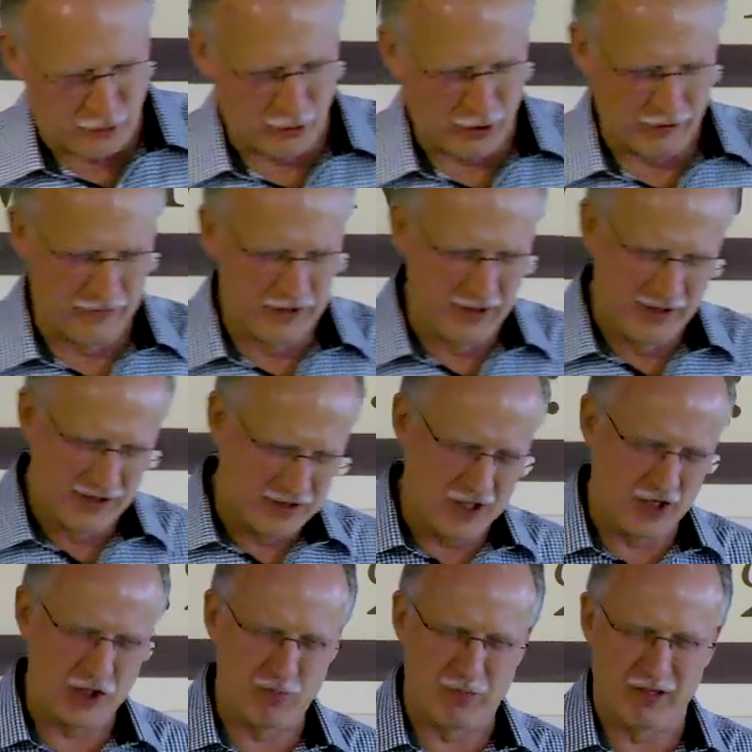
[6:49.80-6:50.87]
full of
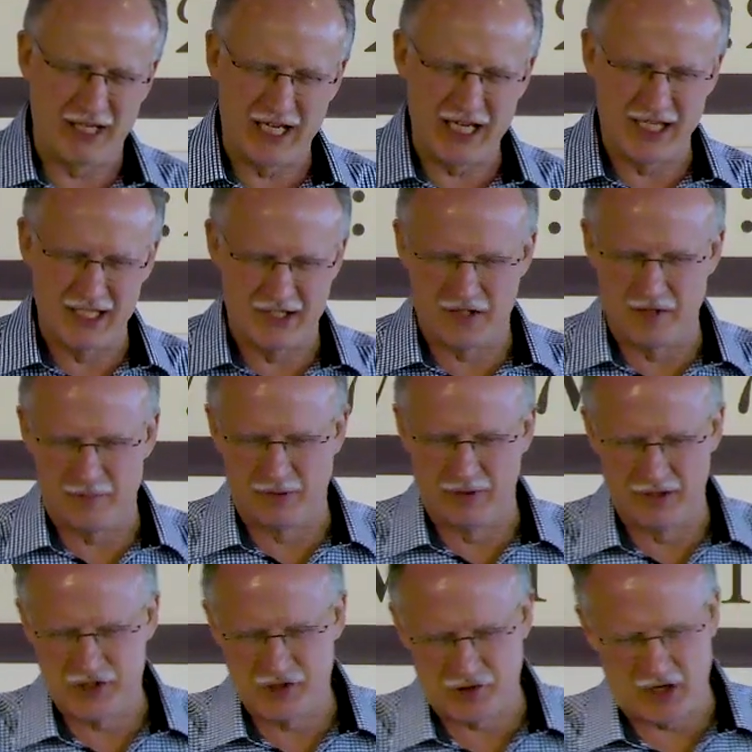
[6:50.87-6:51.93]
such plain and simple
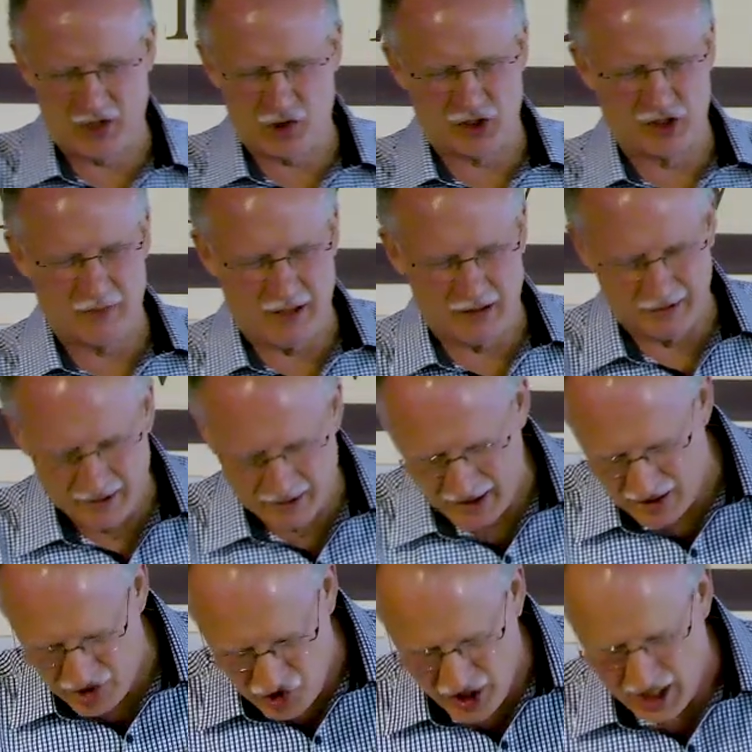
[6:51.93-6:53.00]
instruction about
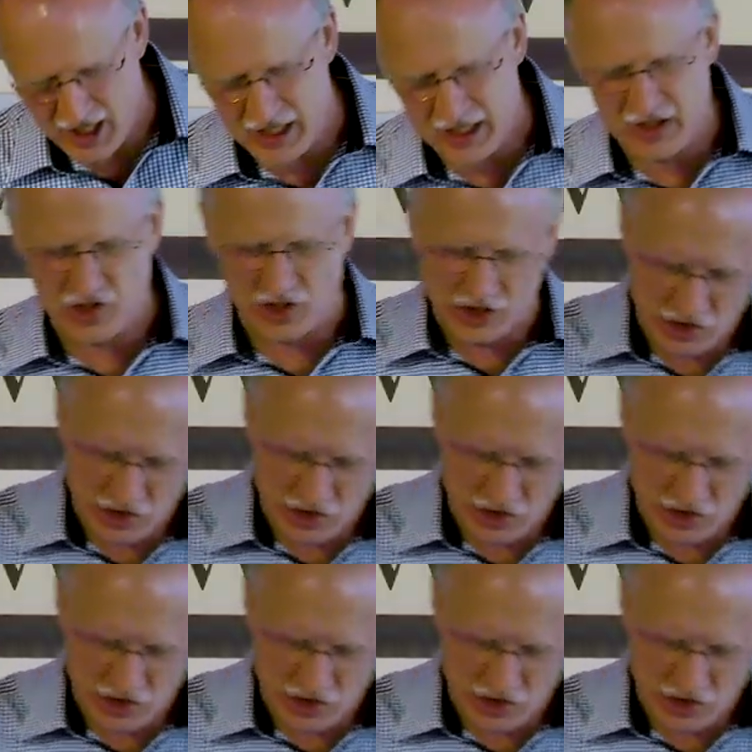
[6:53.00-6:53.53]
change